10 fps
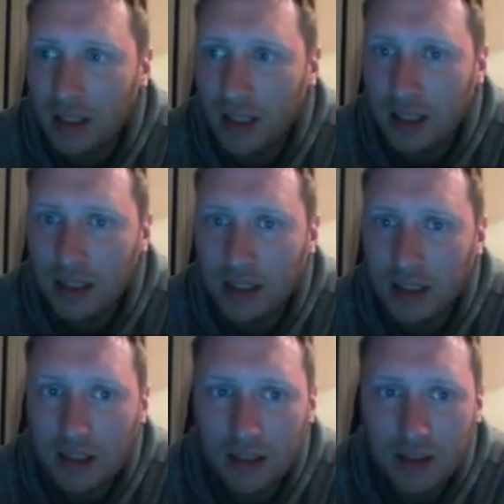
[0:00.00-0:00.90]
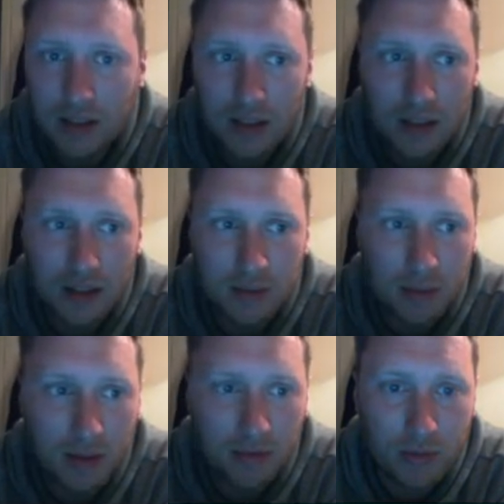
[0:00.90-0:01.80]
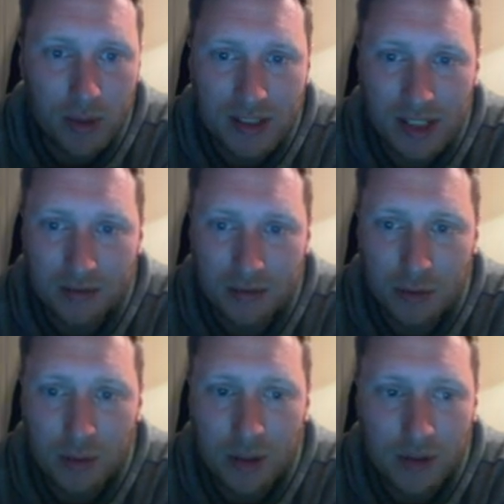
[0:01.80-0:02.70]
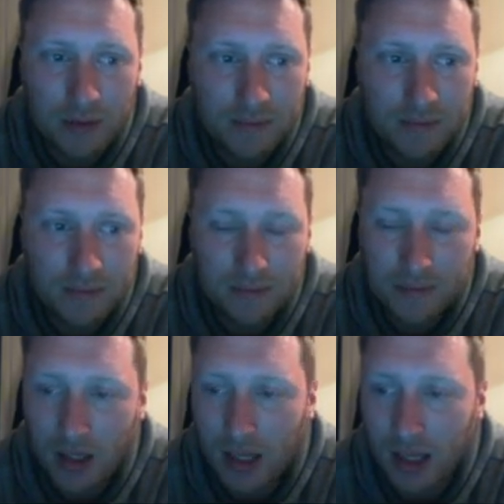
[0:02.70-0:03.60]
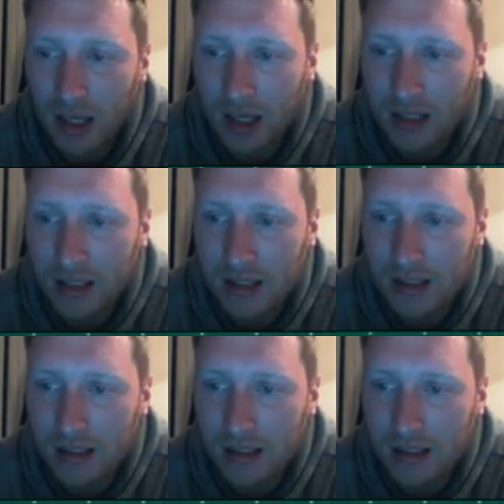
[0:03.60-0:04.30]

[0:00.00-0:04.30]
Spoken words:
He has been playing for West Ham for a while, and